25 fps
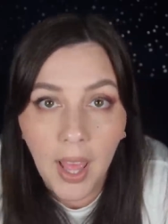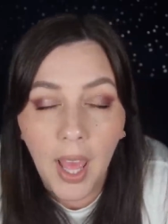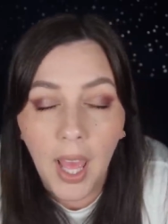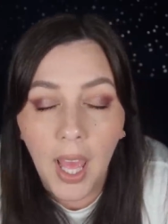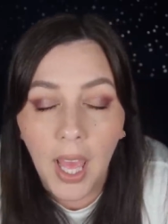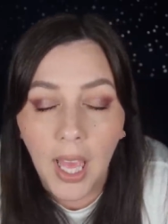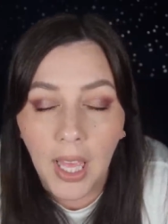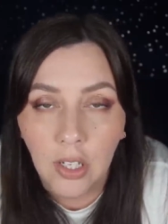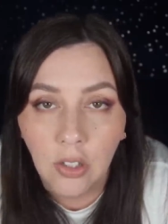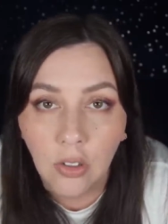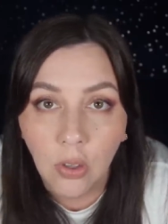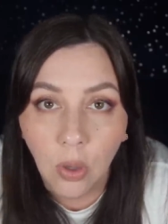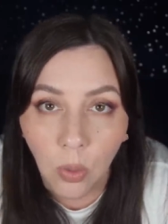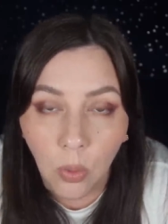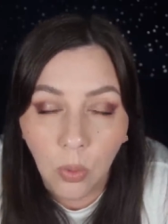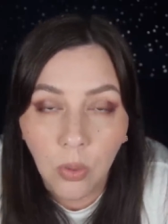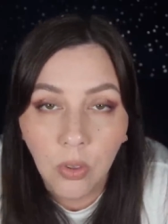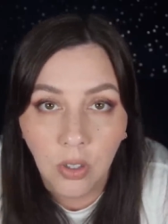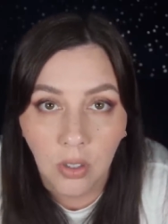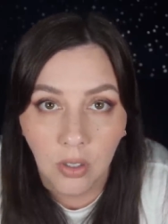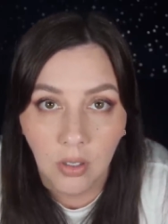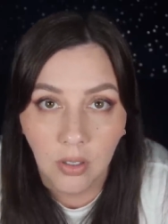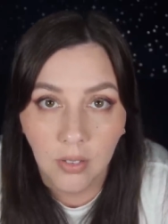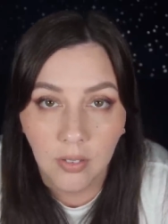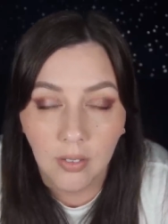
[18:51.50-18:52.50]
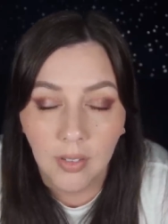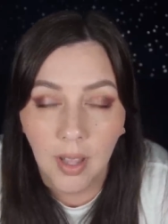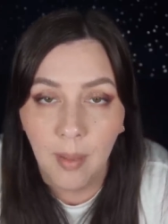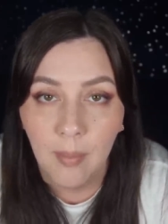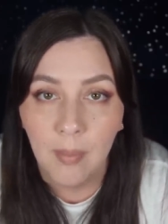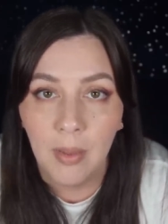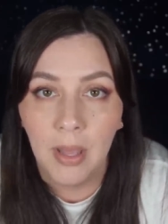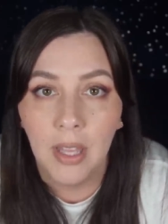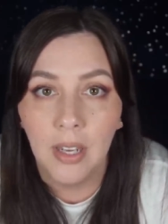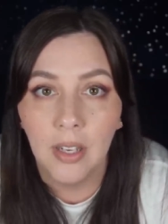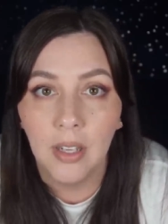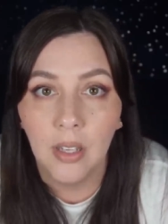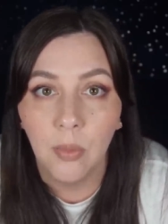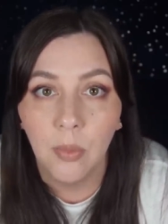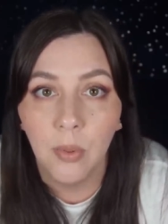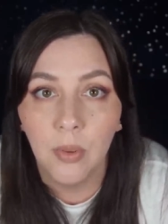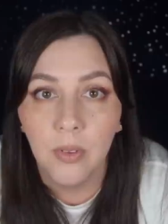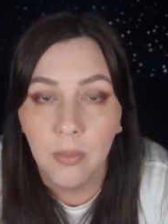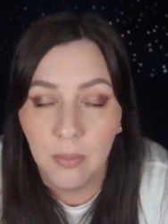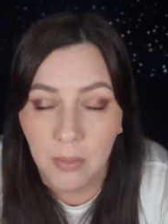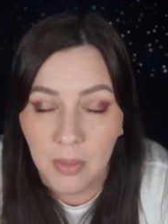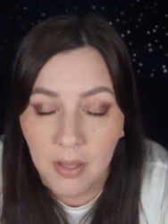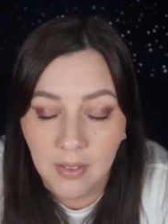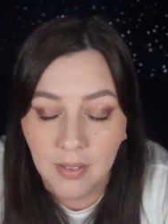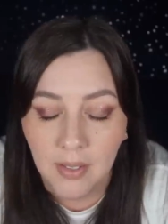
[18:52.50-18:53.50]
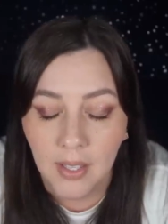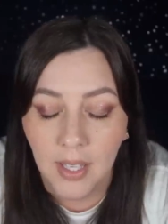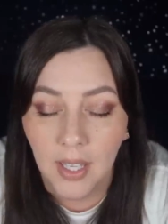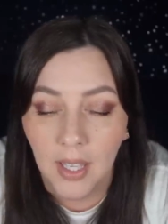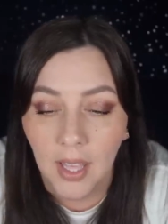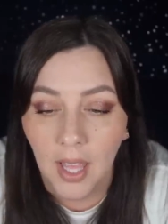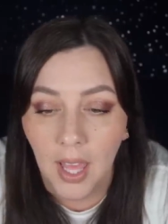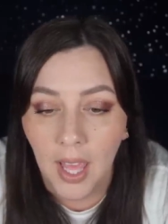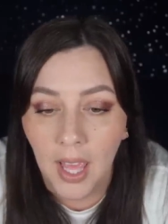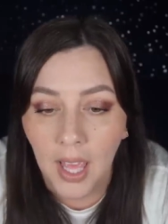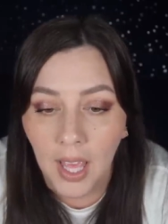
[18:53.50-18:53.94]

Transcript: and told her that Mandy was missing.